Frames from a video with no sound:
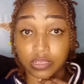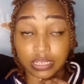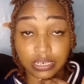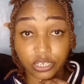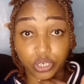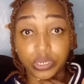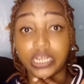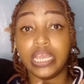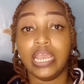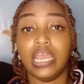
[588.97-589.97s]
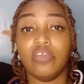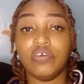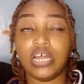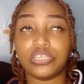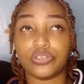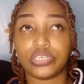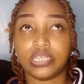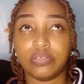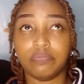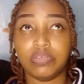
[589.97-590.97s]
in the industry, even as you
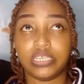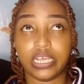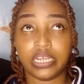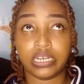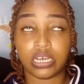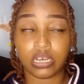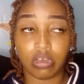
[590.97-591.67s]
still maintain